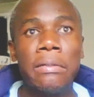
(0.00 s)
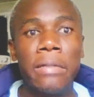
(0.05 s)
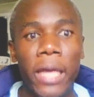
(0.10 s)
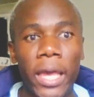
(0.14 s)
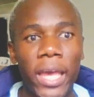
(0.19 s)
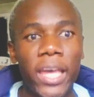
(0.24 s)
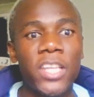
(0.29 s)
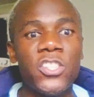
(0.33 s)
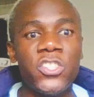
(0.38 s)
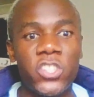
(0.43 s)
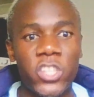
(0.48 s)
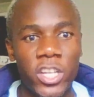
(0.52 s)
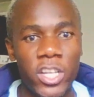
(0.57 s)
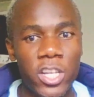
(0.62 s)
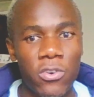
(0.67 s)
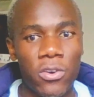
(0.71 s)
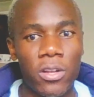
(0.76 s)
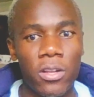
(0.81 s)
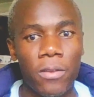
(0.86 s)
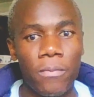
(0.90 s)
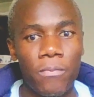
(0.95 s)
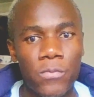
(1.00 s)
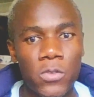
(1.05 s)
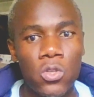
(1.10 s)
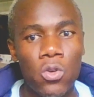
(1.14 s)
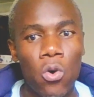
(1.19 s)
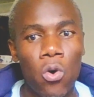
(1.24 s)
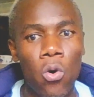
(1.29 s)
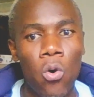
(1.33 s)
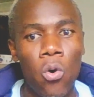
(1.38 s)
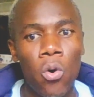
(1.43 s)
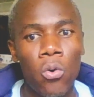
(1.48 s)
in general.
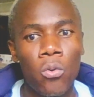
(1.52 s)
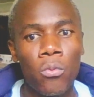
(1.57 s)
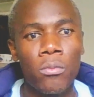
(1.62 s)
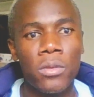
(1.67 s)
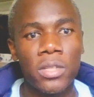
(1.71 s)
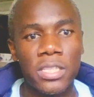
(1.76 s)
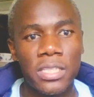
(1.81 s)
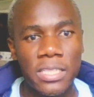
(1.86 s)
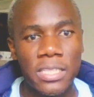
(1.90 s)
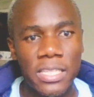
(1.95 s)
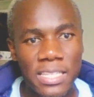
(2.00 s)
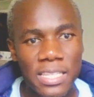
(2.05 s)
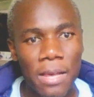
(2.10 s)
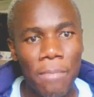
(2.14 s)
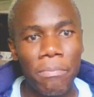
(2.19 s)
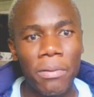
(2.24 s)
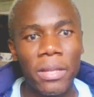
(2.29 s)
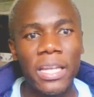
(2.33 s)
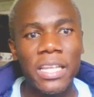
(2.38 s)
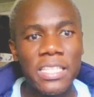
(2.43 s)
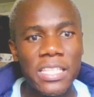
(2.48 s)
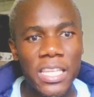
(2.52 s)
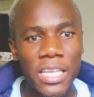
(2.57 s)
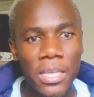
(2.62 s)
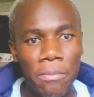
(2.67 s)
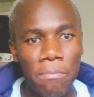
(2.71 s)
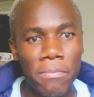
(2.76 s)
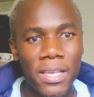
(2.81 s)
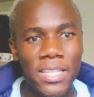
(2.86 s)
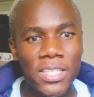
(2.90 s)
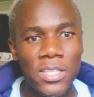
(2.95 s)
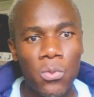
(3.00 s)
So disability
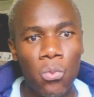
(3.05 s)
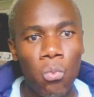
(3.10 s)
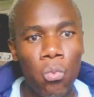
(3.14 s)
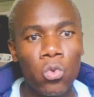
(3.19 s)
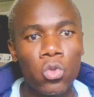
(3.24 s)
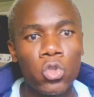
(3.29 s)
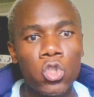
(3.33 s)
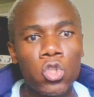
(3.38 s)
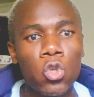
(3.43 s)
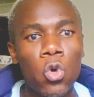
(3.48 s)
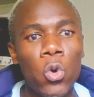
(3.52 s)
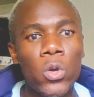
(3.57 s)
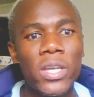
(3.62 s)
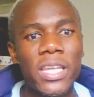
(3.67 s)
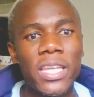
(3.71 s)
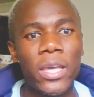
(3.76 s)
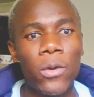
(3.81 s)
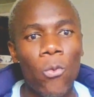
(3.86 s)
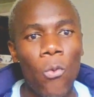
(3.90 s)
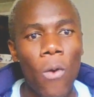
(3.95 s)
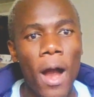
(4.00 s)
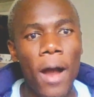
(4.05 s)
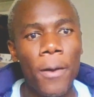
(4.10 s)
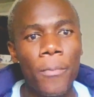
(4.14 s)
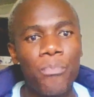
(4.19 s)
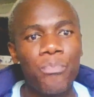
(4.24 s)
means wutsoniwa.